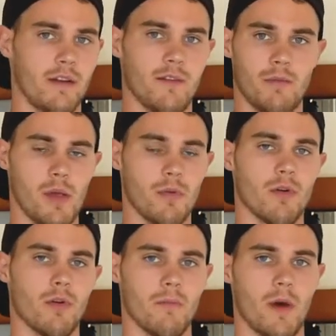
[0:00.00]
and give
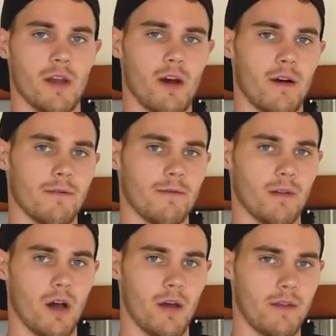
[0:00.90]
people money off
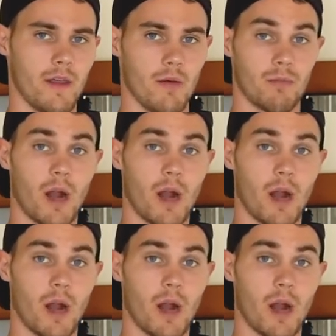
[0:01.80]
that